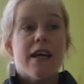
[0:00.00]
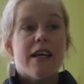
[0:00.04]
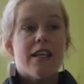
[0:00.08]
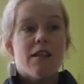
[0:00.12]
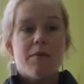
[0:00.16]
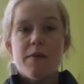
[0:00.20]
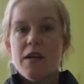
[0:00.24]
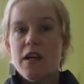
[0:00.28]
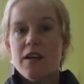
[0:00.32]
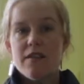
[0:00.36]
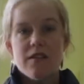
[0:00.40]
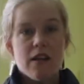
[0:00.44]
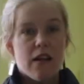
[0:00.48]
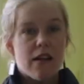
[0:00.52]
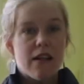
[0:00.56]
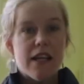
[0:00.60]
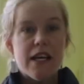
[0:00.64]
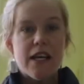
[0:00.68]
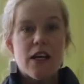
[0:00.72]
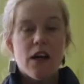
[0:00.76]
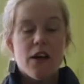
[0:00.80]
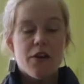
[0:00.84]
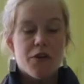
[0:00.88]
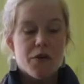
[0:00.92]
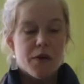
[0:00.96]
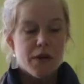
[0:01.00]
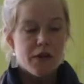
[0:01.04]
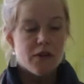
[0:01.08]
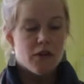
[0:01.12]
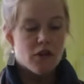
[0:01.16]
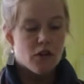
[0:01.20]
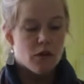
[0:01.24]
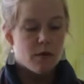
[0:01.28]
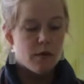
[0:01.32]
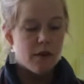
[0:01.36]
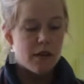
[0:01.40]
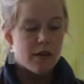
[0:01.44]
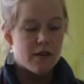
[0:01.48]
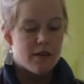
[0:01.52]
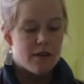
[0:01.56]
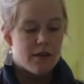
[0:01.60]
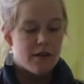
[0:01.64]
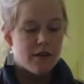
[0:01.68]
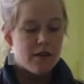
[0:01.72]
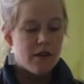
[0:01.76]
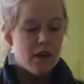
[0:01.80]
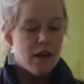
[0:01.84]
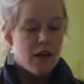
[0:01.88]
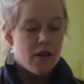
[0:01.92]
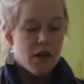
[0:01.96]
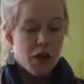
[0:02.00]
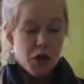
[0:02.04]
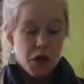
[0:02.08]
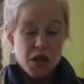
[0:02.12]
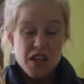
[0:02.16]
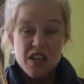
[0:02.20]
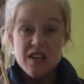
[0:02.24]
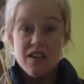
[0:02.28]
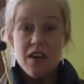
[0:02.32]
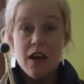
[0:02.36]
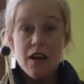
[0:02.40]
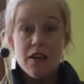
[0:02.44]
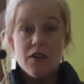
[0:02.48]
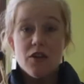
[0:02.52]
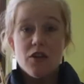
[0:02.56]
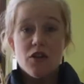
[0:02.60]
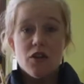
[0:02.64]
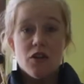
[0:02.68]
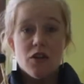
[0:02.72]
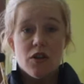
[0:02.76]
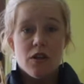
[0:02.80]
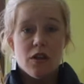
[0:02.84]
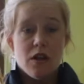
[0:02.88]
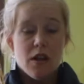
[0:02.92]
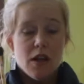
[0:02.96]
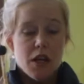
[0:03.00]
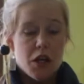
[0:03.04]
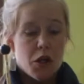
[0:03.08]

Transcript: is because unlike other instruments that you can touch,